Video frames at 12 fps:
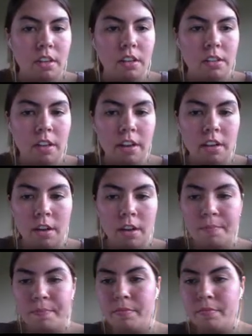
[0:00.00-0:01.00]
slide.
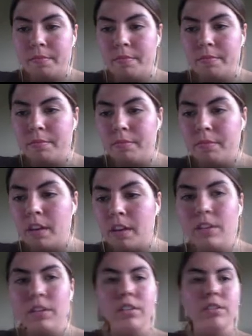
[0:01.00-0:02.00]
Yep.
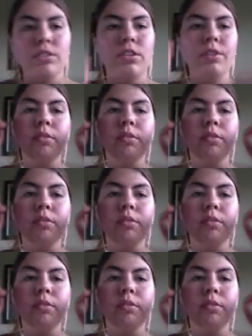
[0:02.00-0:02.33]
So yeah.